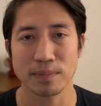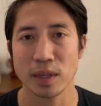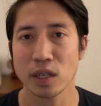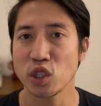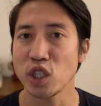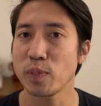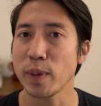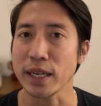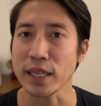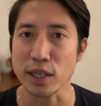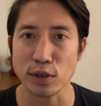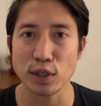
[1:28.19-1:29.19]
She spent
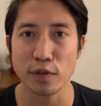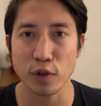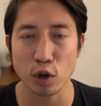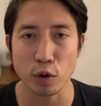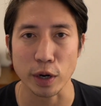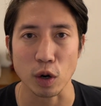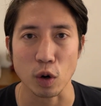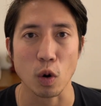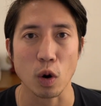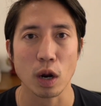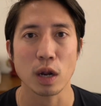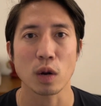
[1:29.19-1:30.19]
years of her career
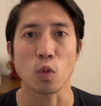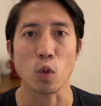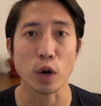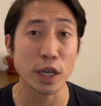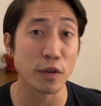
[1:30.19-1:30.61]
working